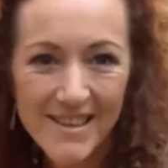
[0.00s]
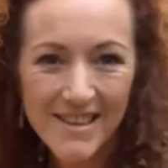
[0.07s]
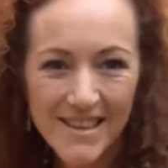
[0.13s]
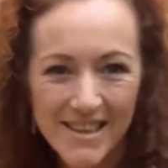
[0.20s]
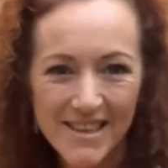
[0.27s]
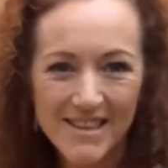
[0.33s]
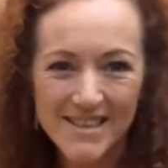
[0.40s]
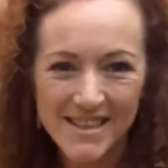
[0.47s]

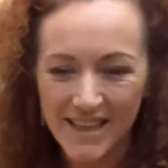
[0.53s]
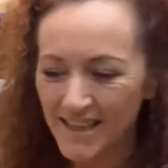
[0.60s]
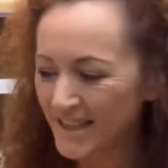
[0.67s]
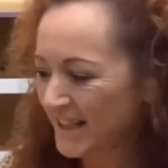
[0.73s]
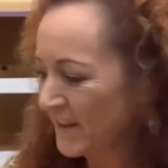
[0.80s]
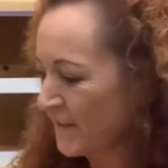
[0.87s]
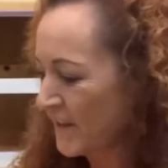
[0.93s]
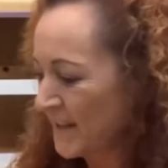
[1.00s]
is going
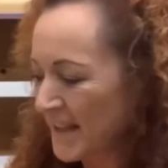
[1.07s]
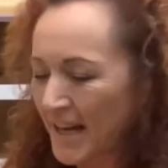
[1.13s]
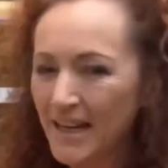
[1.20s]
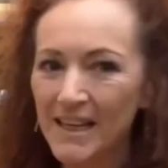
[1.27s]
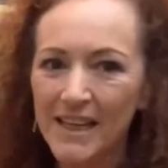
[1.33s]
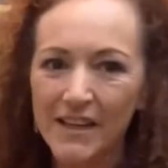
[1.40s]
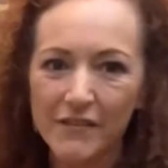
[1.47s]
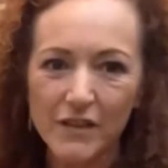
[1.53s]
to give you
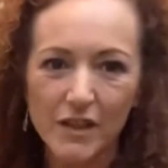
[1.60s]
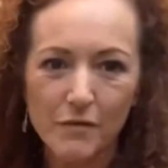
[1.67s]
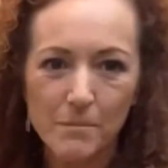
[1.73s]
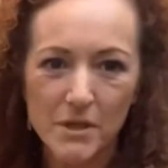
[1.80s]
that level of